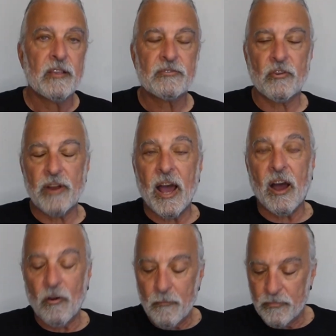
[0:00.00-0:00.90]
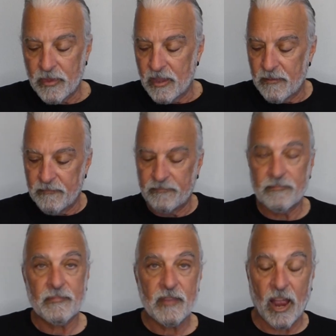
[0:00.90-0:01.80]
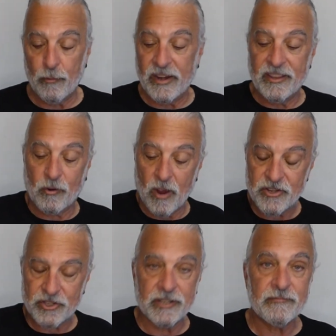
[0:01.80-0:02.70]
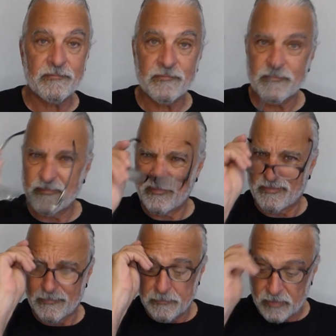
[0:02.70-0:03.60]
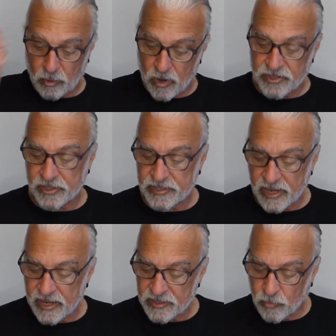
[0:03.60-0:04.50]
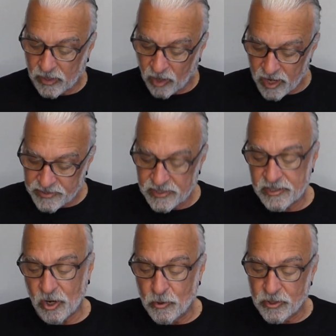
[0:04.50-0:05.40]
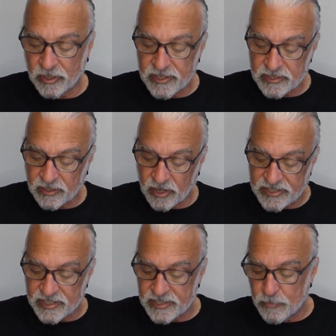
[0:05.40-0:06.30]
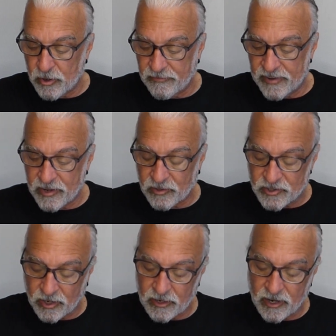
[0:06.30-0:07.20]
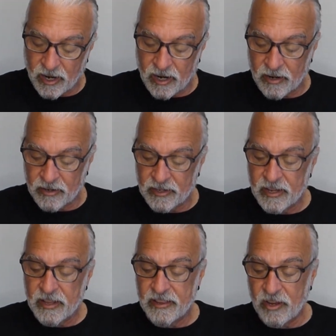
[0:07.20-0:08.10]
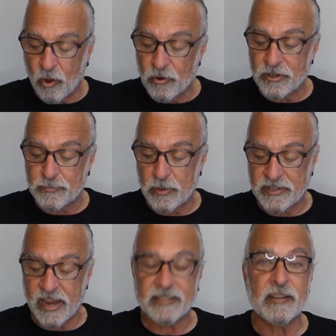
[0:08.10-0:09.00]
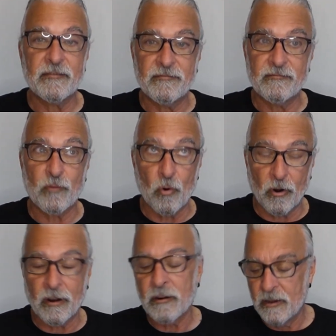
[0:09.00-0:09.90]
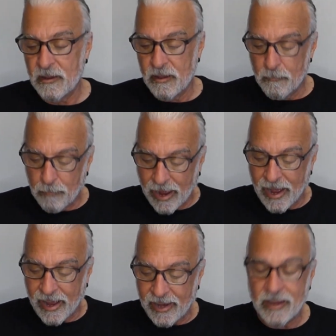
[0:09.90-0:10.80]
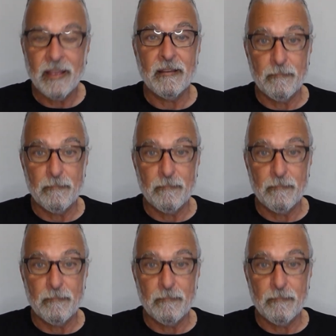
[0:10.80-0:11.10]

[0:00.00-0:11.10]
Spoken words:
So now I read the question. The question says, what losses to owned or leased licensed motor vehicles are the owners protected for by